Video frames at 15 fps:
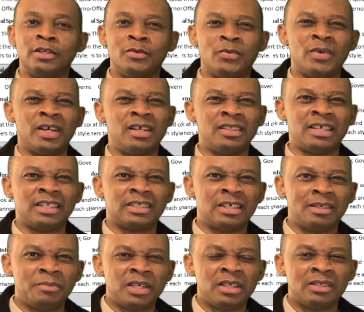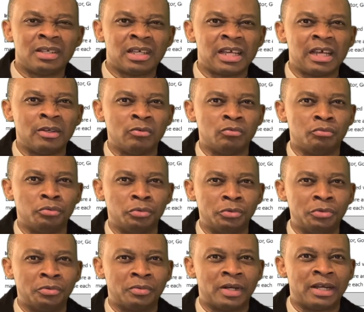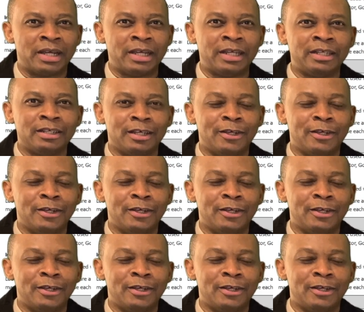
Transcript: Well, that's going to be kind of rude, right?